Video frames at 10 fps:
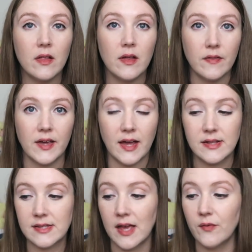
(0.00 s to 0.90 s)
in the
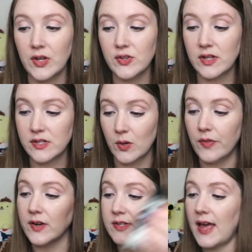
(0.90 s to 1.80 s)
Kansai region. So
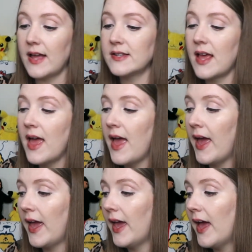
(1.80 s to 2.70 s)
there's that.
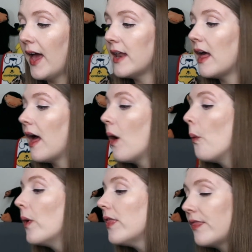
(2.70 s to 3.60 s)
And
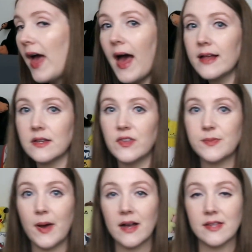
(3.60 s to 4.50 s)
with that,
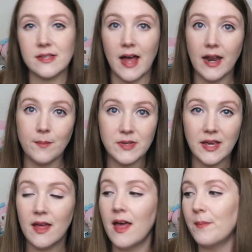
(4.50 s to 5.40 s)
this box is not
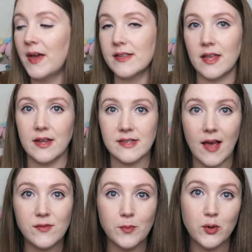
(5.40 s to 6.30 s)
empty because it does
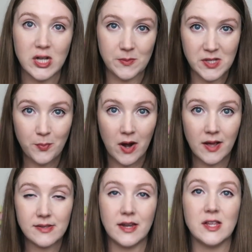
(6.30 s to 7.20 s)
have some Christmas
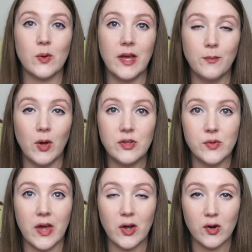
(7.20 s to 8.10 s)
products in it, so I am going to
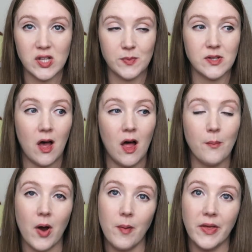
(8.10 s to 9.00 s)
do that Christmas haul
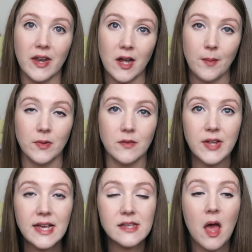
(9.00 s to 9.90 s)
probably in a couple of
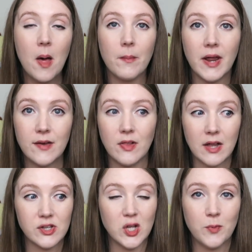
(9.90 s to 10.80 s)
days, but I have a
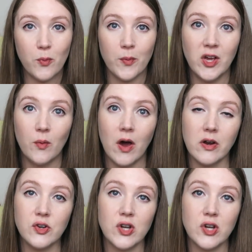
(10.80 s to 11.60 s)
lot to do before we go on our